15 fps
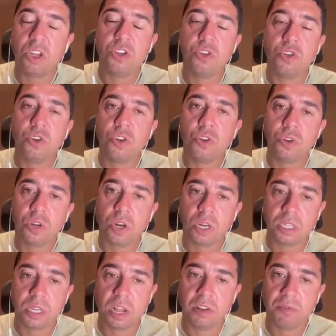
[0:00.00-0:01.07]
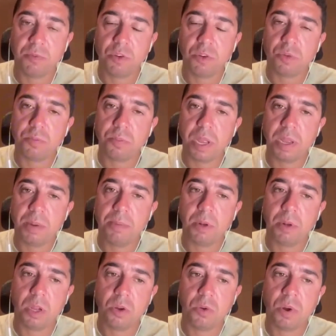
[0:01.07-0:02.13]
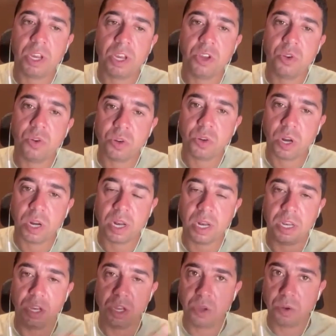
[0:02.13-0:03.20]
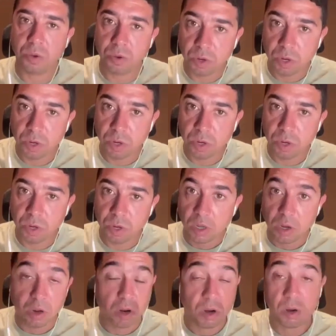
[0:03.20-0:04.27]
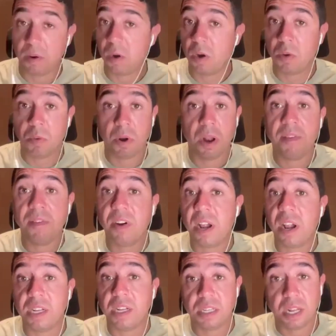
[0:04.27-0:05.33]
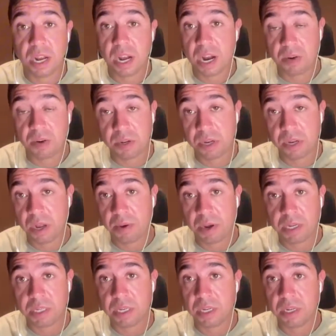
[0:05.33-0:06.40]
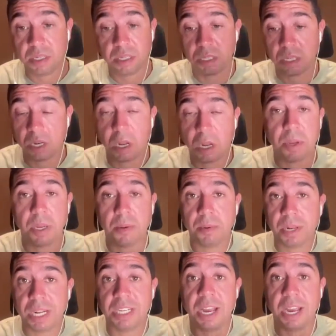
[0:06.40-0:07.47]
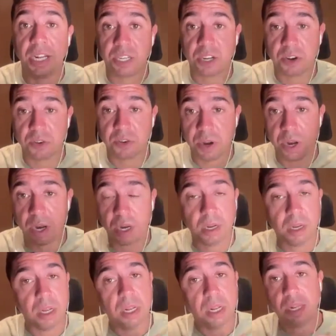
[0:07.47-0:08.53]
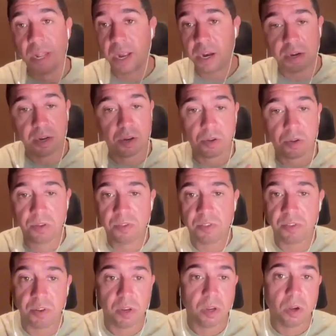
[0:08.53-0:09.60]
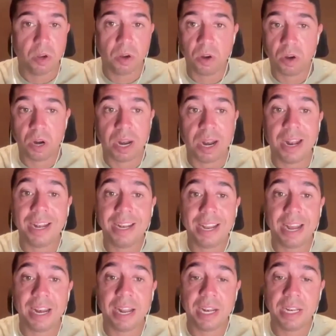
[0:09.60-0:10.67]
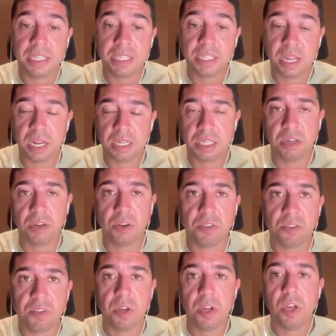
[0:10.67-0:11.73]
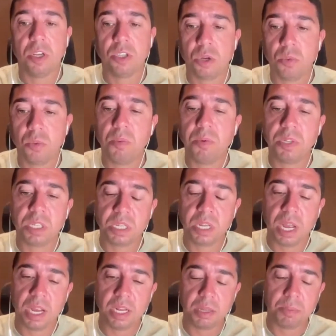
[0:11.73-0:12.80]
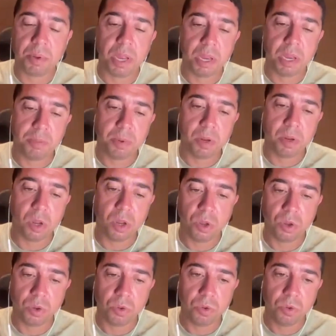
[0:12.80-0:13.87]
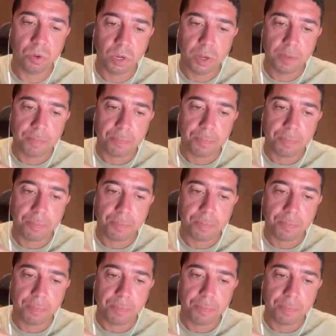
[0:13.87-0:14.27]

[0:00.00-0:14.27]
your younger self, but people who are younger than you, or whatever age they are right now, actually, because there's a lot of people that change career later in life or at any stage in life. So what would you say to people who